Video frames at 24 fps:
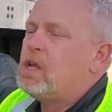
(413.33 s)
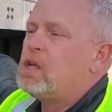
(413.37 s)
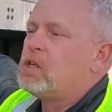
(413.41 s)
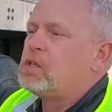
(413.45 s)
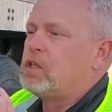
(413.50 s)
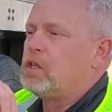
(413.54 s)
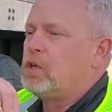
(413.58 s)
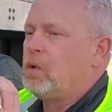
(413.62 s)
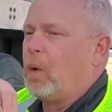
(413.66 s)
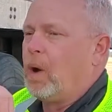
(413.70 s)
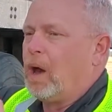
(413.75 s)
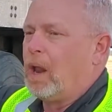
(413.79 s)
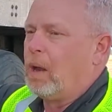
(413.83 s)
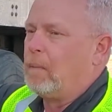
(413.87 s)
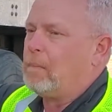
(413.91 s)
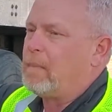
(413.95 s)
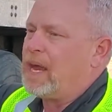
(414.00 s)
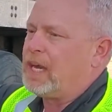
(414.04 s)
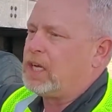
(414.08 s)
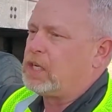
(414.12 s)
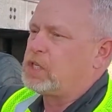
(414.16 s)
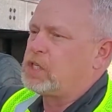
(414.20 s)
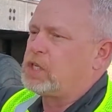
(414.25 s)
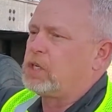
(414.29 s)
So you want to
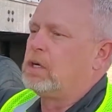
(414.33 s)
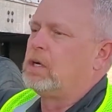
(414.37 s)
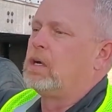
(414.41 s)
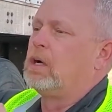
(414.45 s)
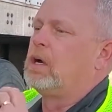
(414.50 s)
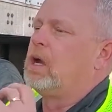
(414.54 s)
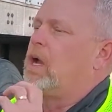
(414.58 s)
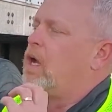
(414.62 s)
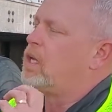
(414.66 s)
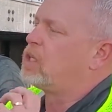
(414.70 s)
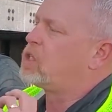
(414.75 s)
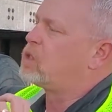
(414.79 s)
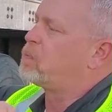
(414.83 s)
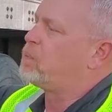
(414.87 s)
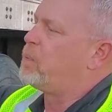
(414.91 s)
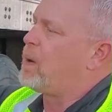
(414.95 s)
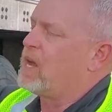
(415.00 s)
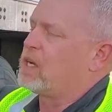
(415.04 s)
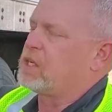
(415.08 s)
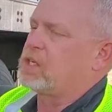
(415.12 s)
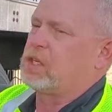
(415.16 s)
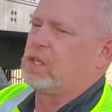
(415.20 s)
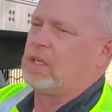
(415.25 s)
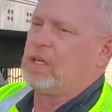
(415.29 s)
make sure,
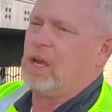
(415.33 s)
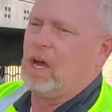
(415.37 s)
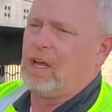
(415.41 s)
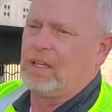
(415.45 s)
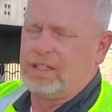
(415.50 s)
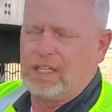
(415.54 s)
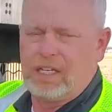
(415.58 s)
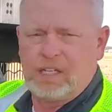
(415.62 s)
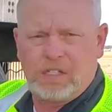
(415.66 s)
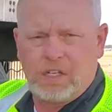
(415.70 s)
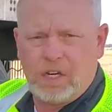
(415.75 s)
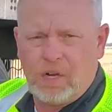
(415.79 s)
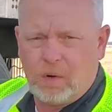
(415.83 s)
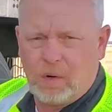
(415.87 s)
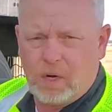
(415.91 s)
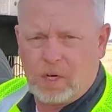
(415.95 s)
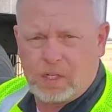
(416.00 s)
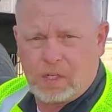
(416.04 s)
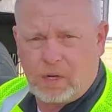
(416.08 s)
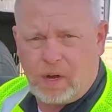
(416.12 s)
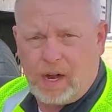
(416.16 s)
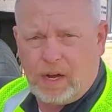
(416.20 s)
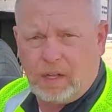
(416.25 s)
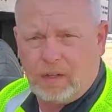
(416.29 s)
especially on these newer
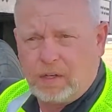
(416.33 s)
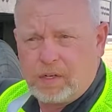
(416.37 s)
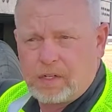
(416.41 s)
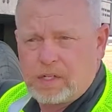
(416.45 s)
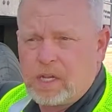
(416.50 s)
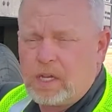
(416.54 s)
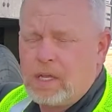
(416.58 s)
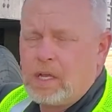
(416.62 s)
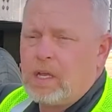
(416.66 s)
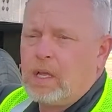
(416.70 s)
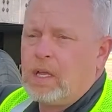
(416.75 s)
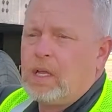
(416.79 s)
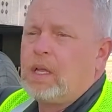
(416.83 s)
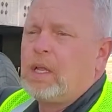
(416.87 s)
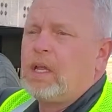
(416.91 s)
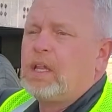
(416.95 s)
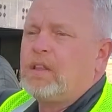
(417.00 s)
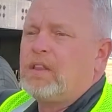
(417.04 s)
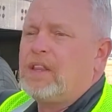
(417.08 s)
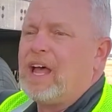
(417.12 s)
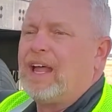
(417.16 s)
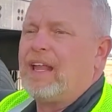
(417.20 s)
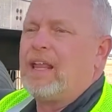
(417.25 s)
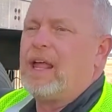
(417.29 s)
trailers,
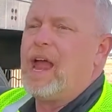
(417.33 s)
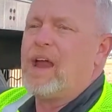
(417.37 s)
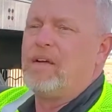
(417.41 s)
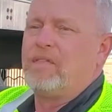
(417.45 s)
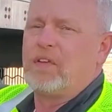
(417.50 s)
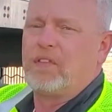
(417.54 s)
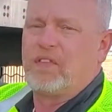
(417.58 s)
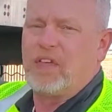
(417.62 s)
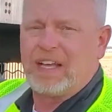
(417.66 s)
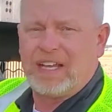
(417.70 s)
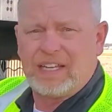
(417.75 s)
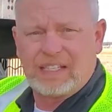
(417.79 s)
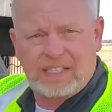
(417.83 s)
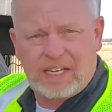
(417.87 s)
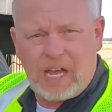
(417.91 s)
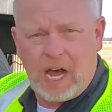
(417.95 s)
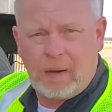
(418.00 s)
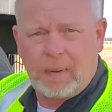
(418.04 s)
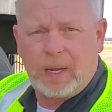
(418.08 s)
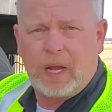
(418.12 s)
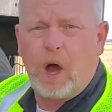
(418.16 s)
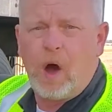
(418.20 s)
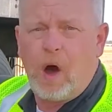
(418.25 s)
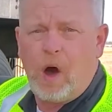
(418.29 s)
that everything is
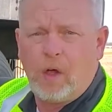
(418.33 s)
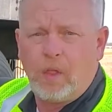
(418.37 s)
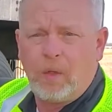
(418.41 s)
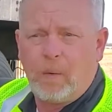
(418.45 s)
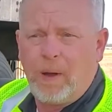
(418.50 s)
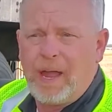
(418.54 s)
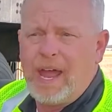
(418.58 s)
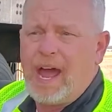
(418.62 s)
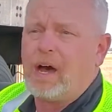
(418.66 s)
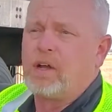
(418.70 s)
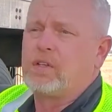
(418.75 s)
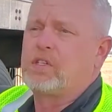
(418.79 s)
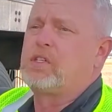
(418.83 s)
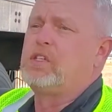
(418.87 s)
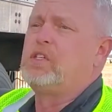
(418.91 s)
coming all the way out.